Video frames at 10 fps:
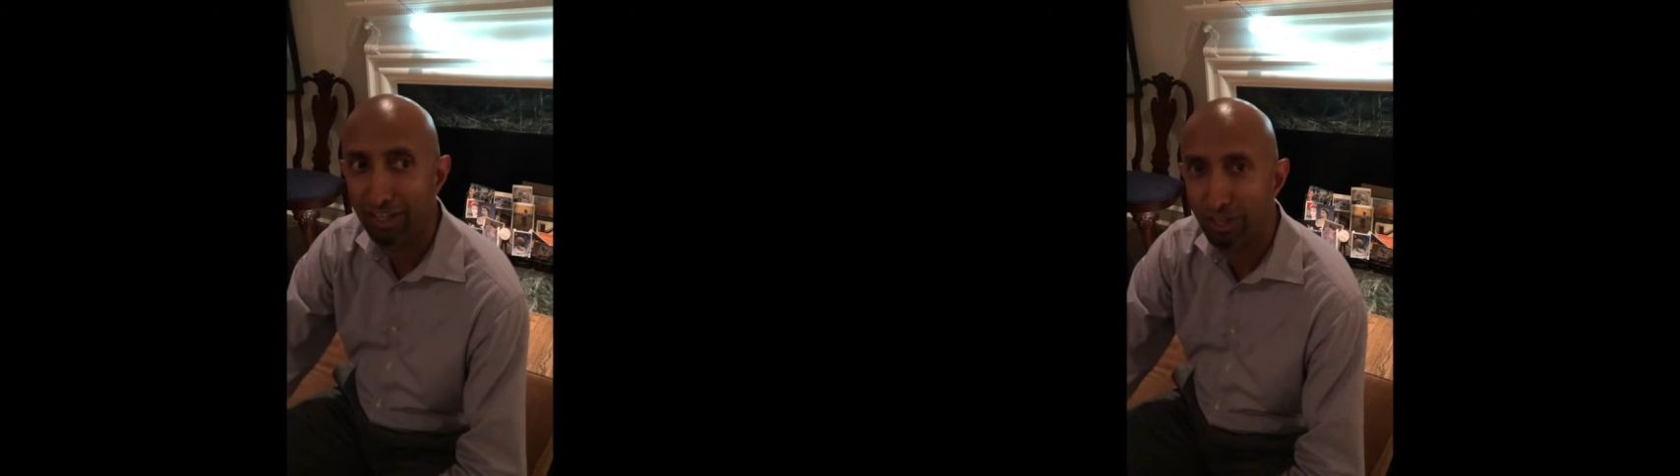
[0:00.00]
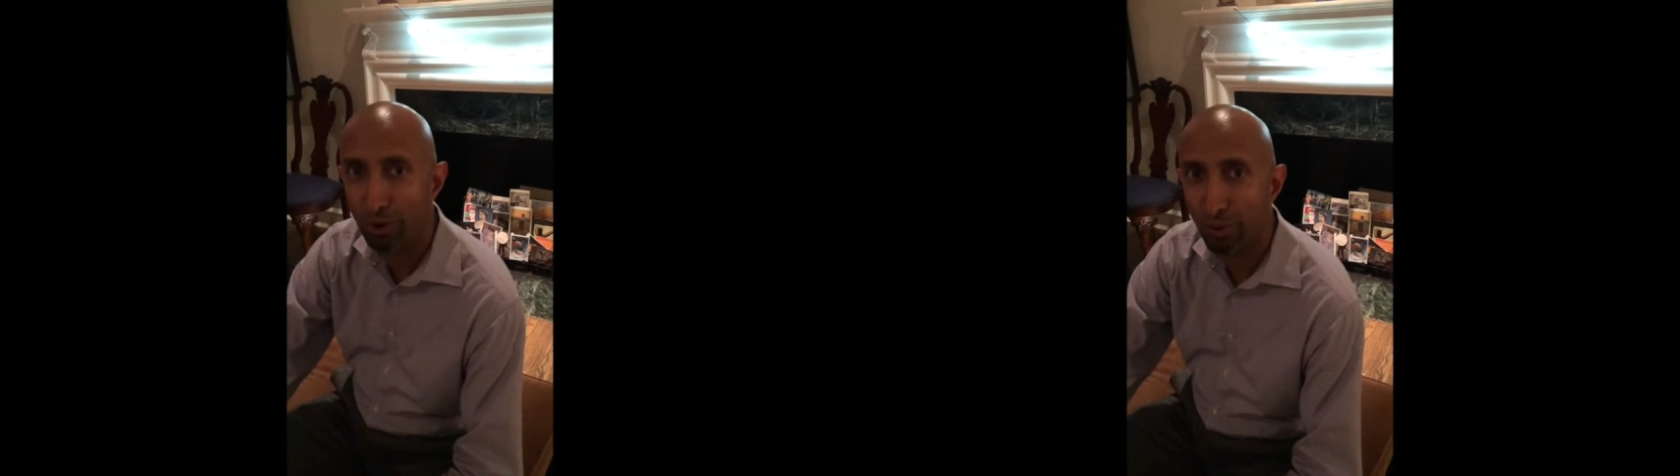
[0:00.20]

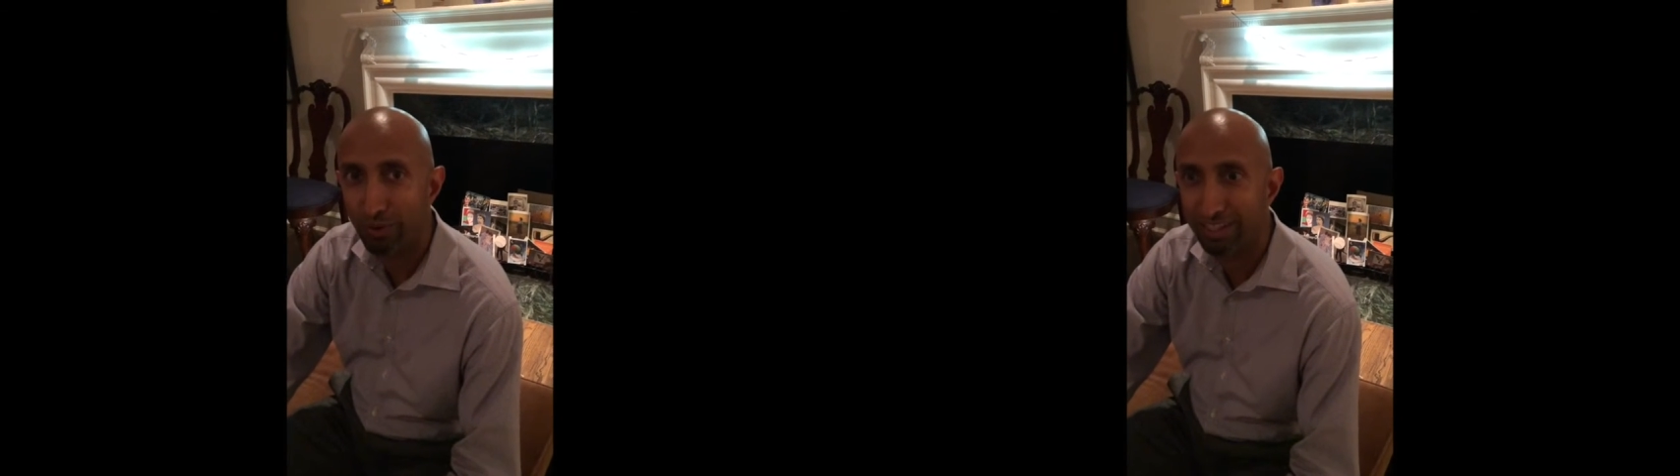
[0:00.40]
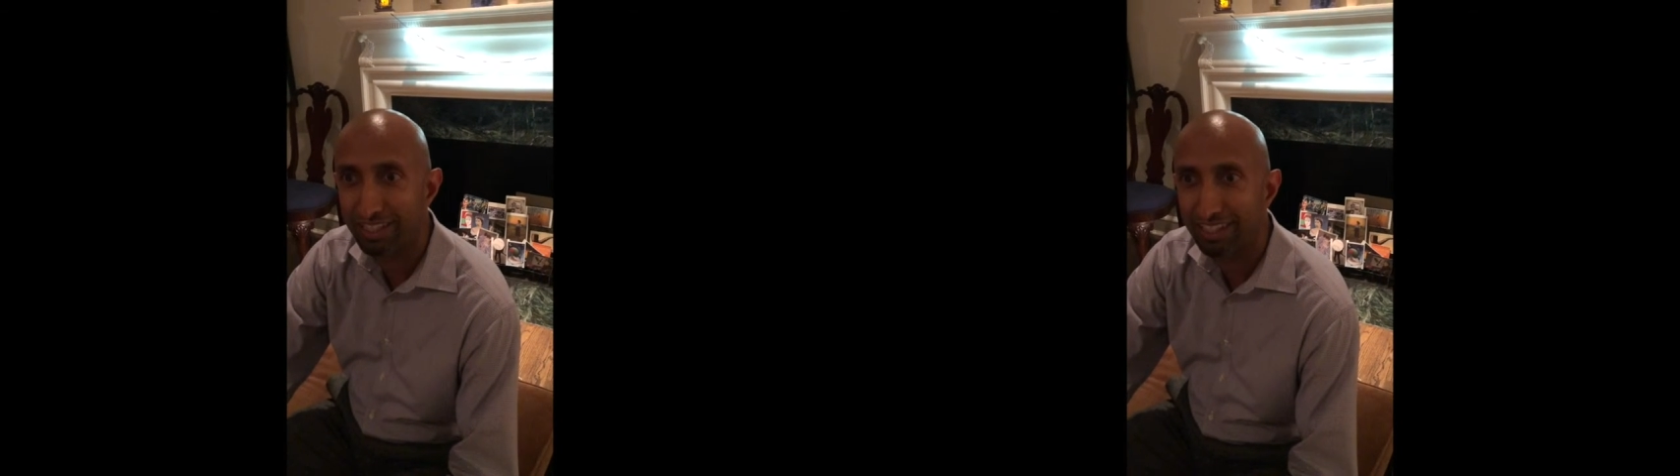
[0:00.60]
don't
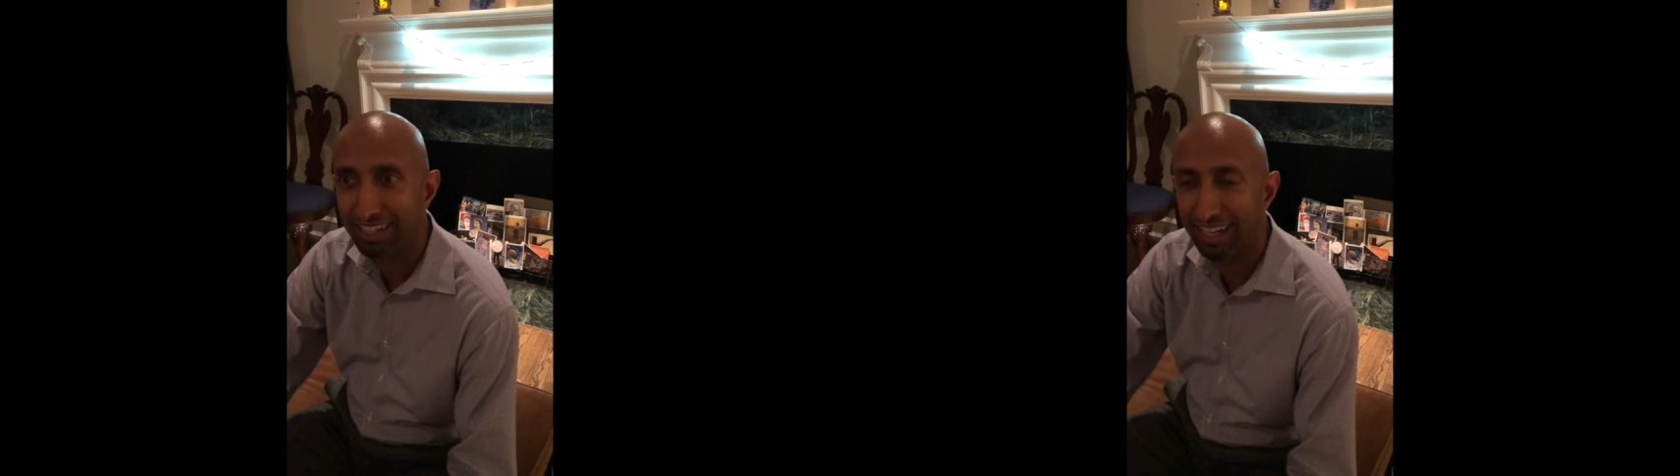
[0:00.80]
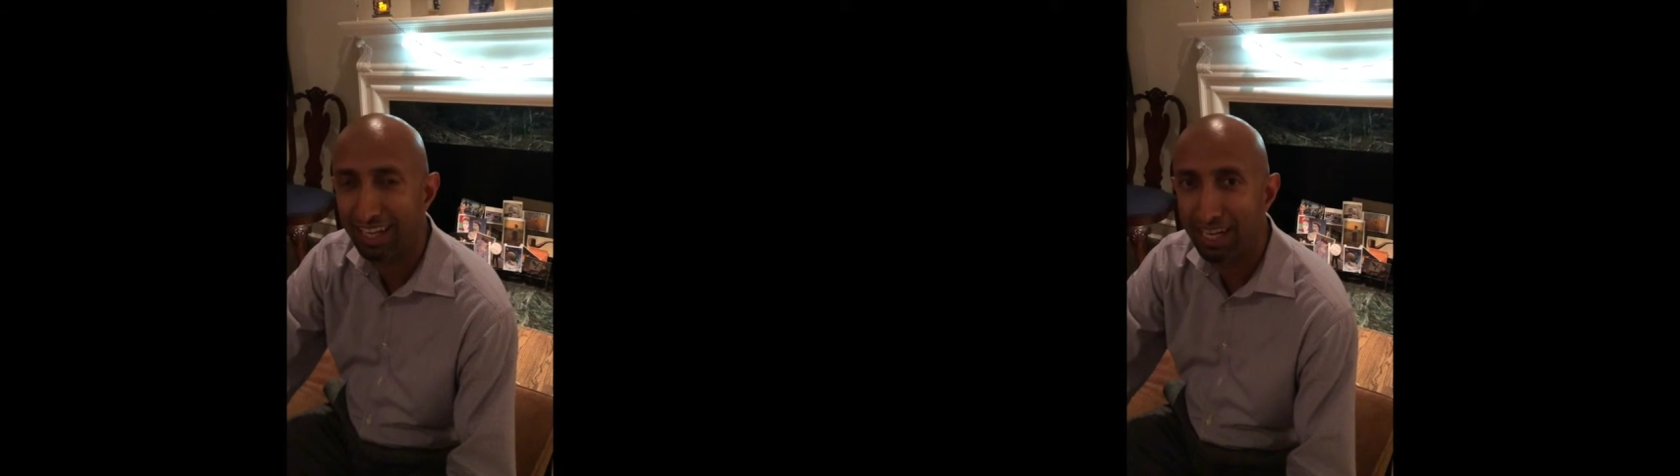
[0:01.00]
keep your
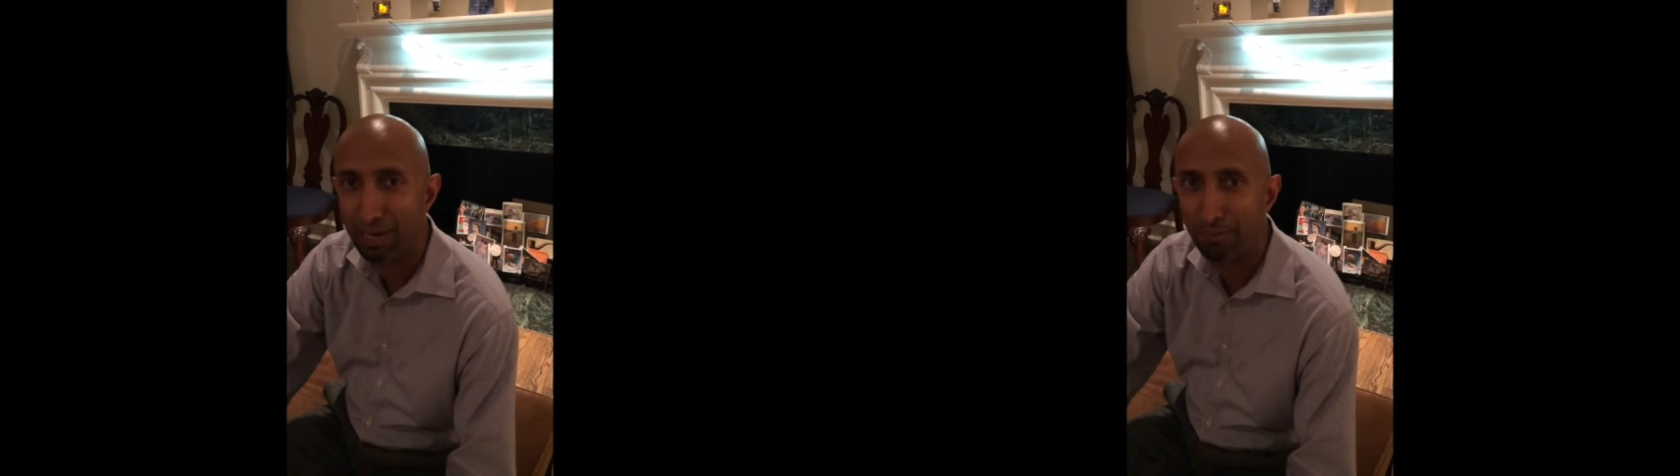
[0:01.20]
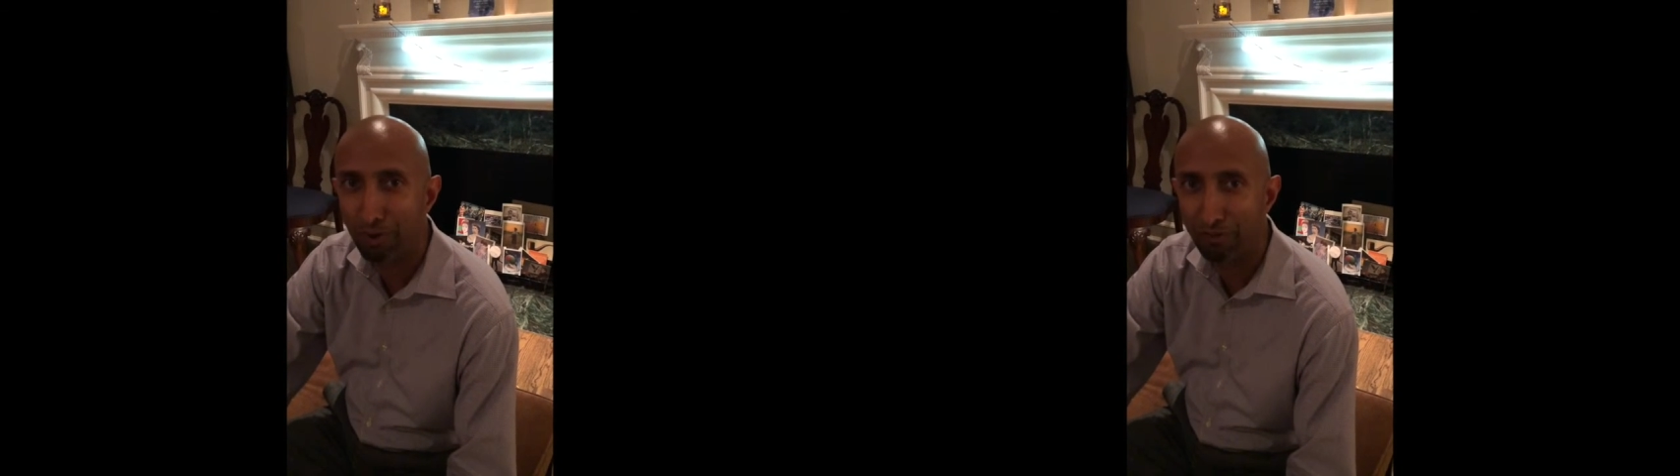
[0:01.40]

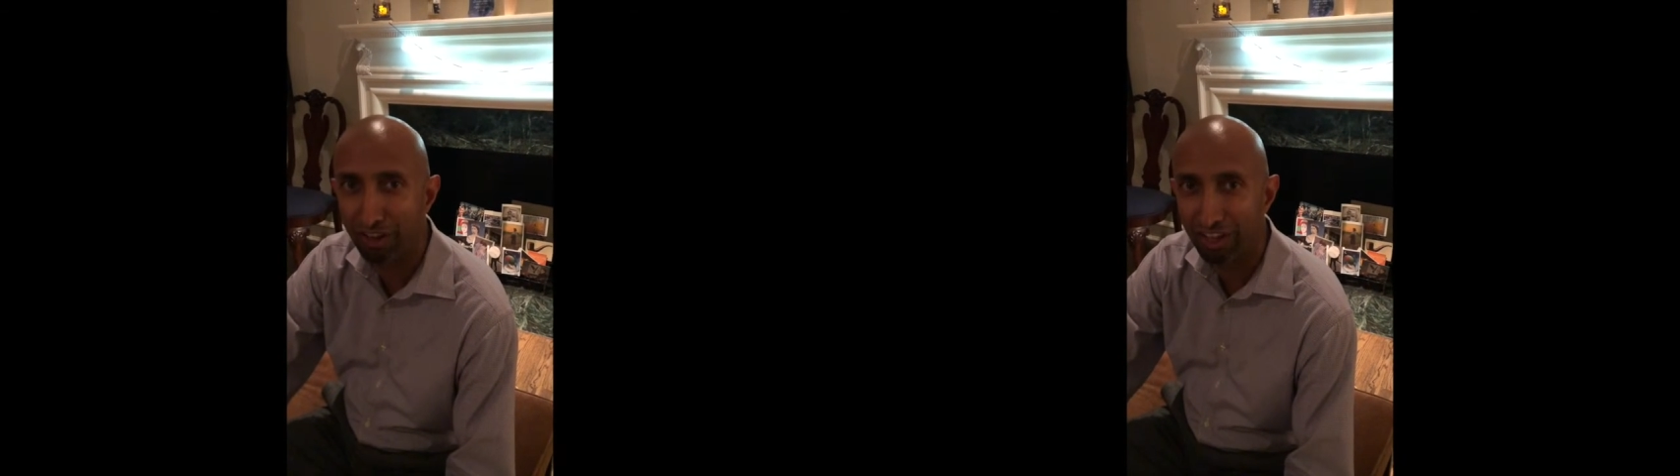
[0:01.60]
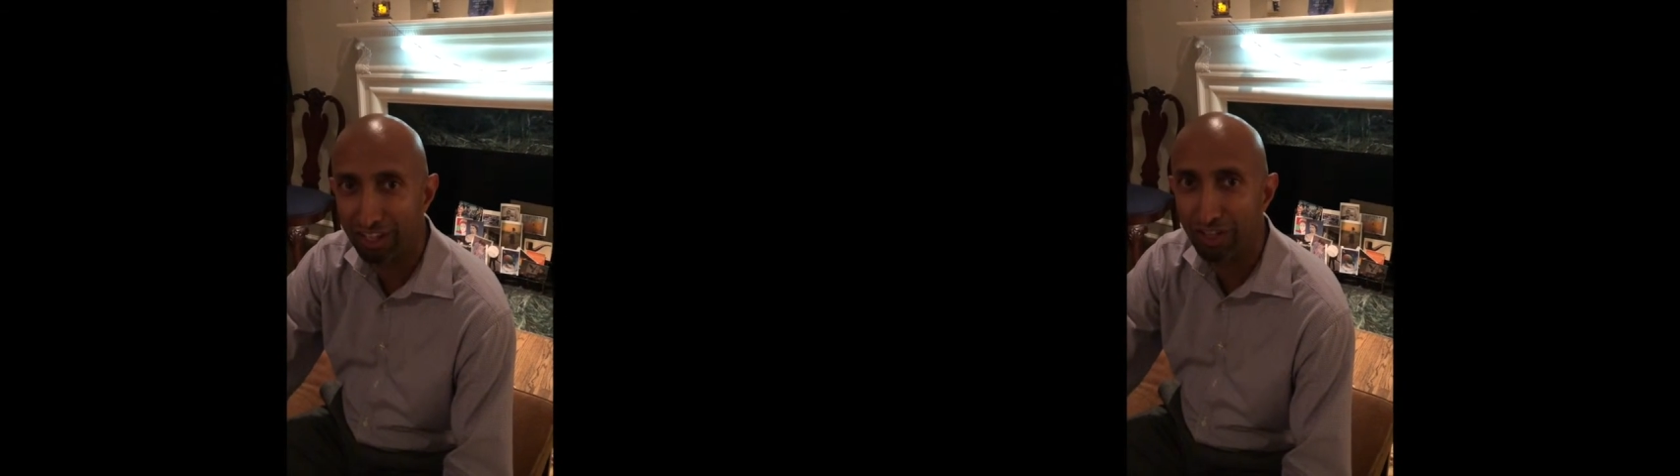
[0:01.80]
feelings